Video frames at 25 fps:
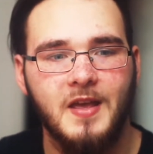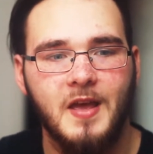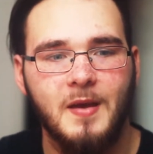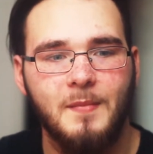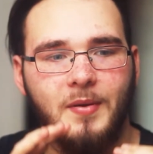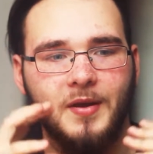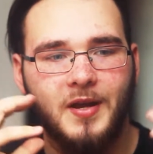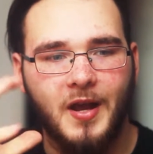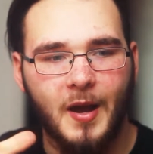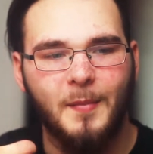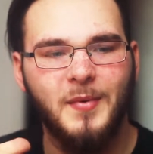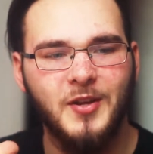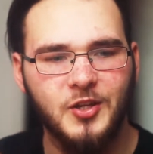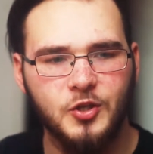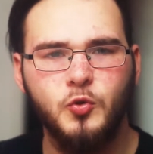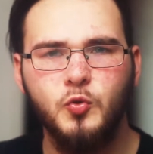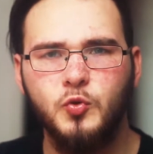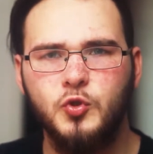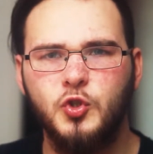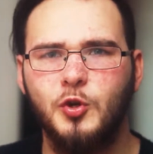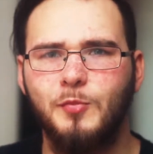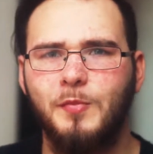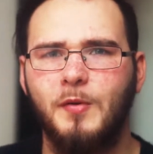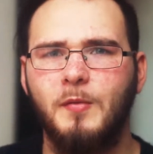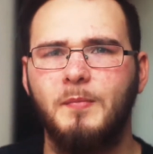become a
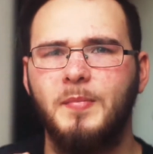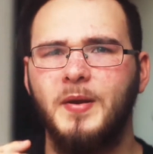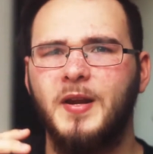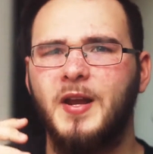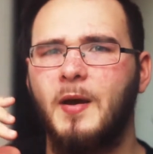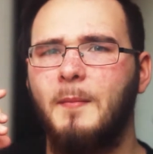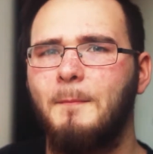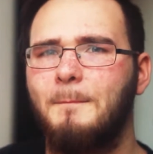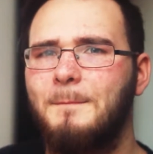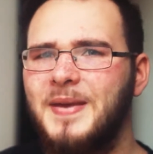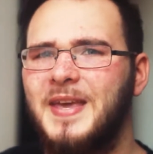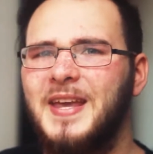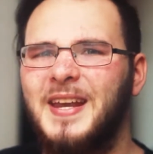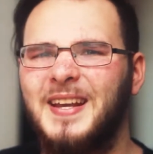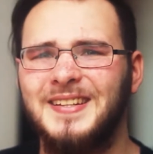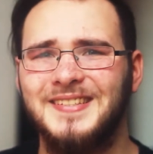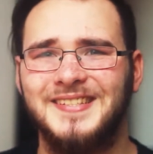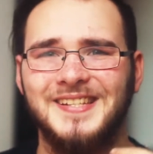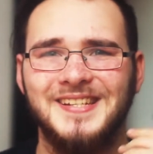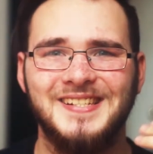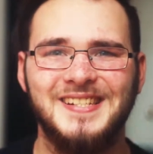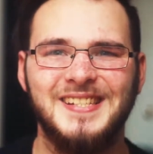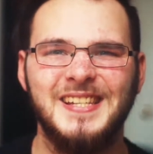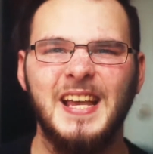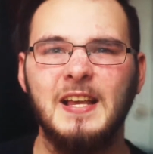YouTuber and become big and
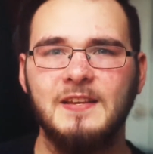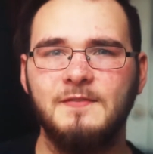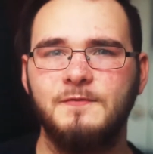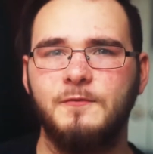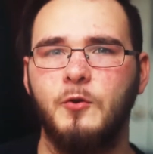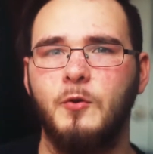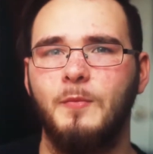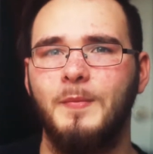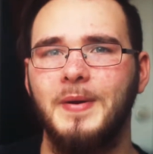successful,